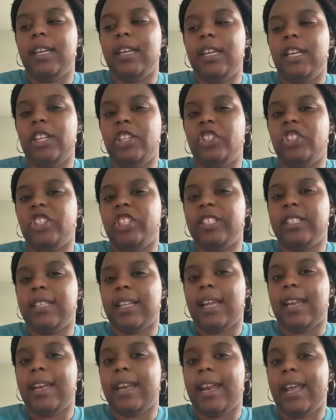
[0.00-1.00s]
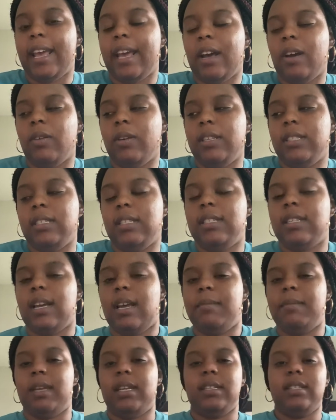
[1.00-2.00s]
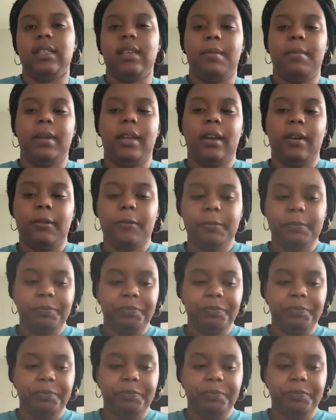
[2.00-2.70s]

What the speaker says: It's just that now is the time that it's coming out.